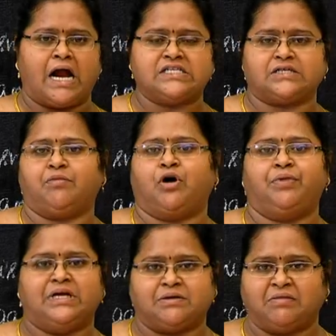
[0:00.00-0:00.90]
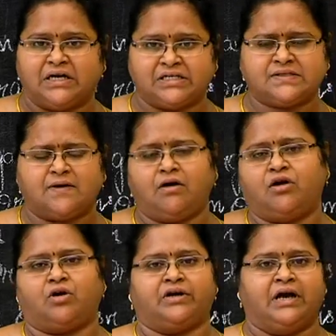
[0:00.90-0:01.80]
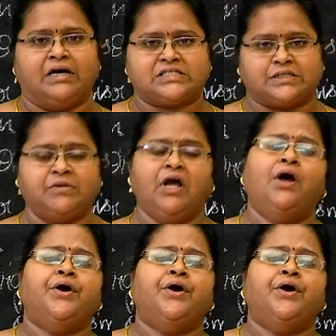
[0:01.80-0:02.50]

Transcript: organism or be it a multicellular organism.